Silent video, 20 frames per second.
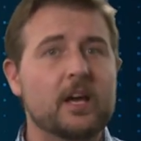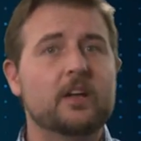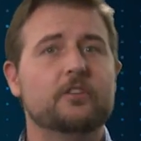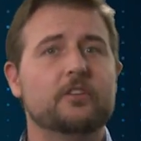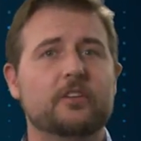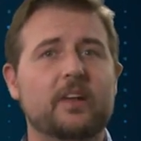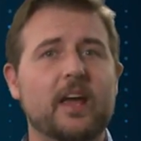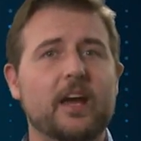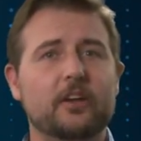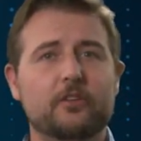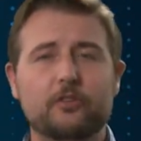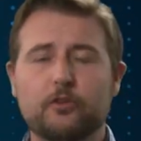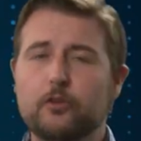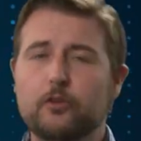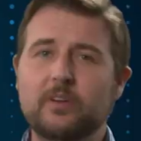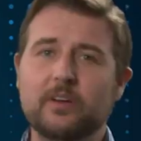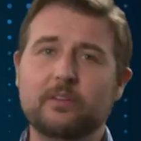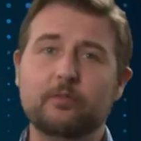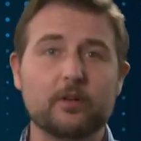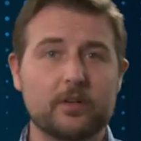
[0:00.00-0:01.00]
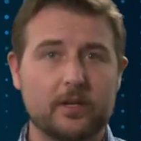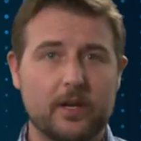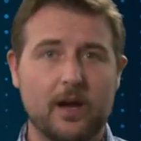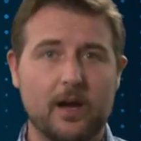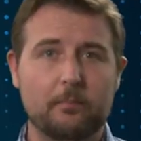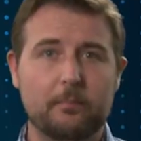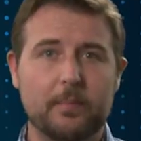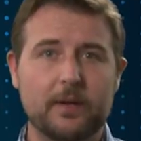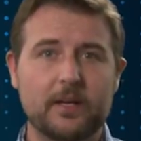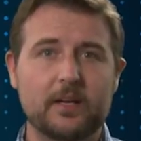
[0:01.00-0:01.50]
Today, two different
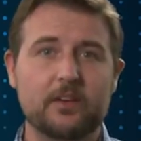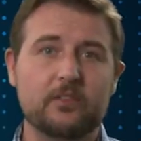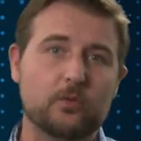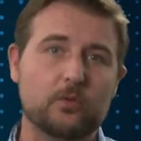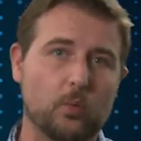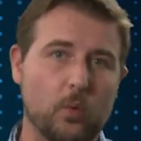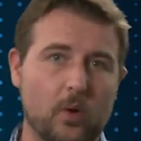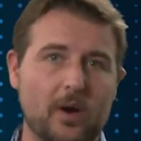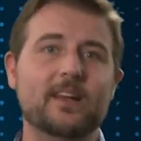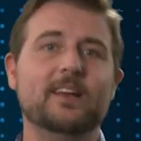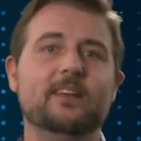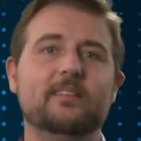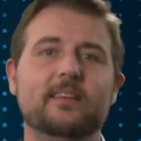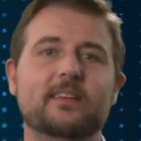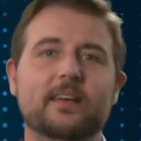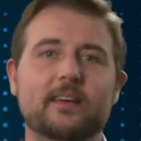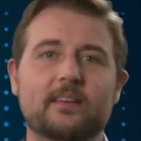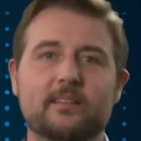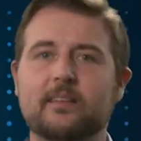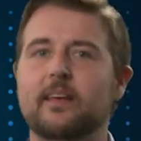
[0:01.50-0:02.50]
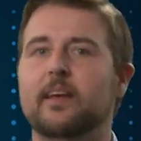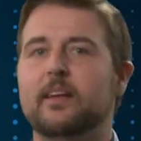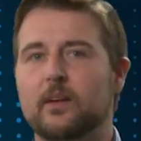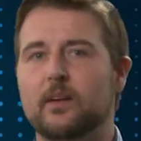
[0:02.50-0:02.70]
companies, one is ESET